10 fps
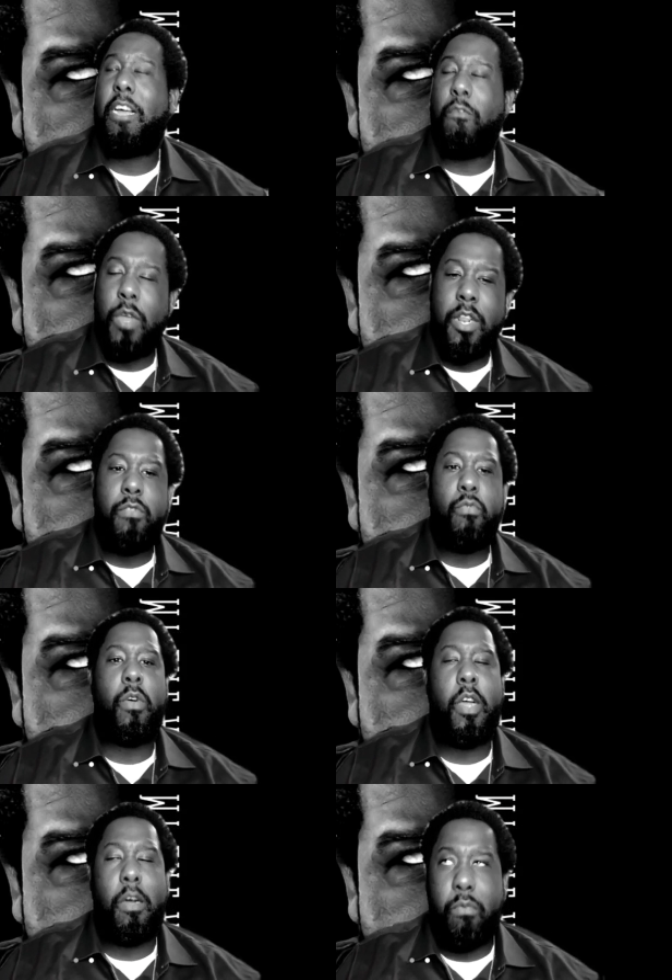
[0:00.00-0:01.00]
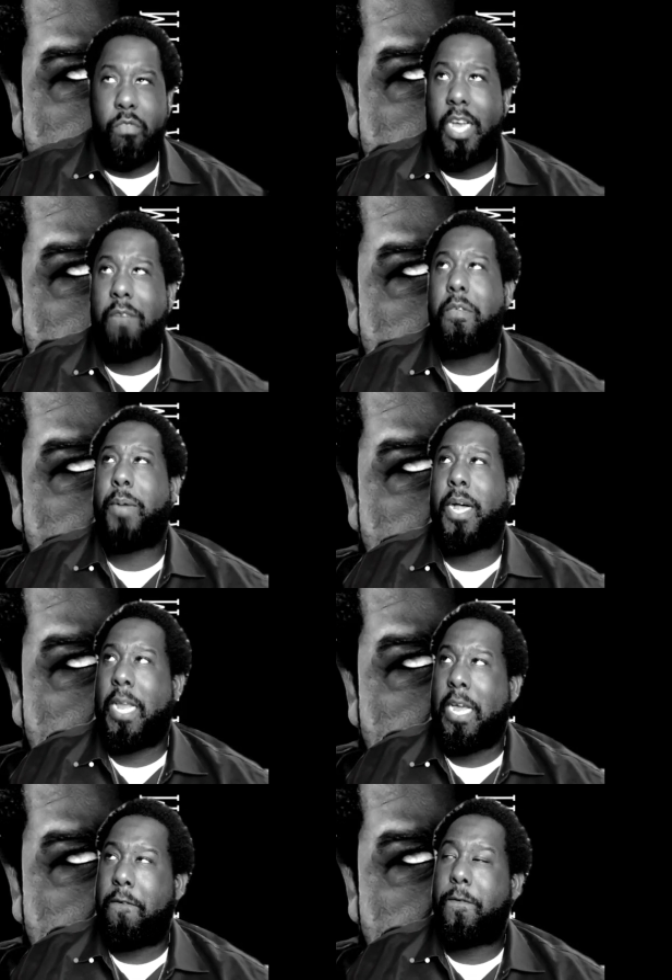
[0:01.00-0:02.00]
I ran into a couple of times in my
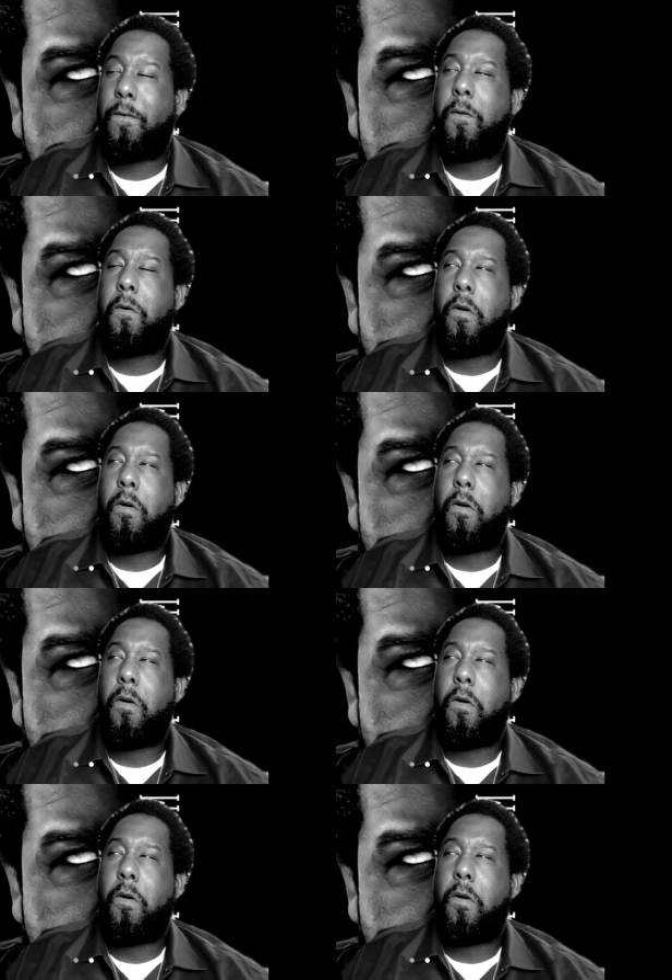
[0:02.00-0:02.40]
life.